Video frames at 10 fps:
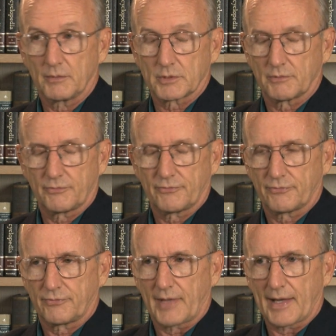It was a
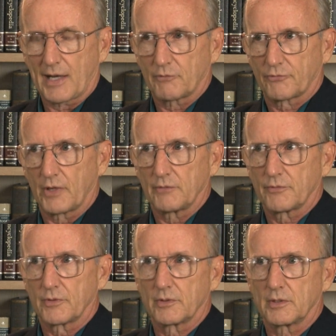flat-out
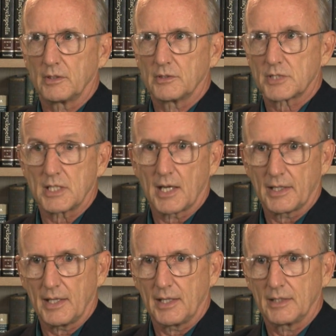front for the
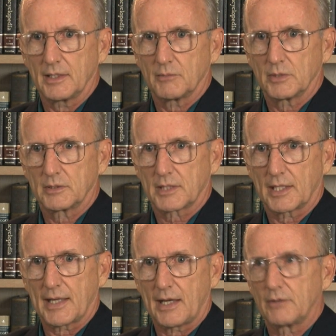CIA. They would
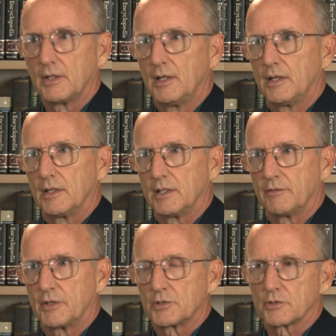cut out
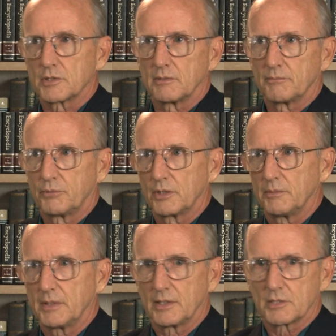individuals and put
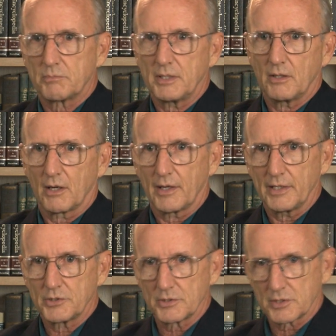them in as PR
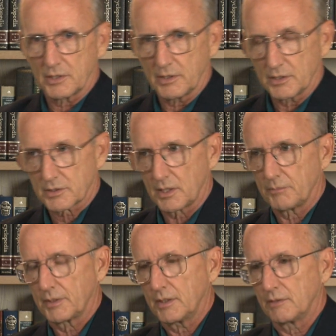agents into his
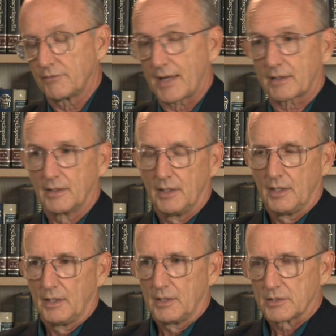company. In fact,
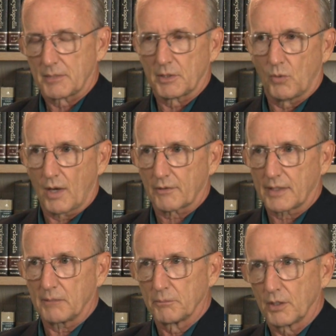some of the
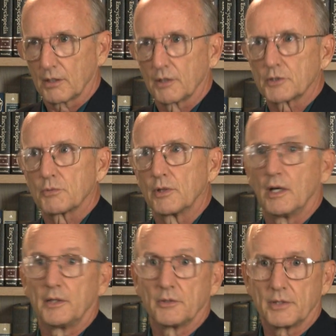Watergate burglars
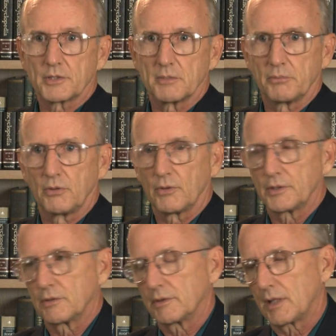were under his
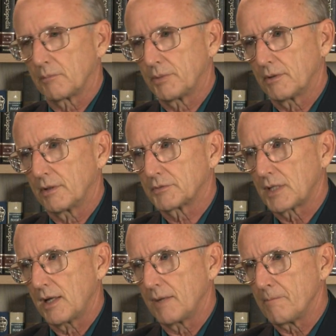employ during that period of
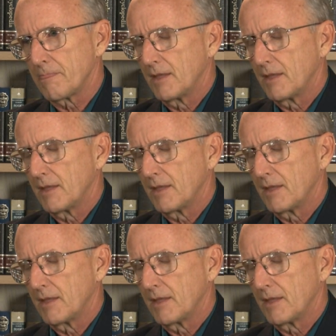time.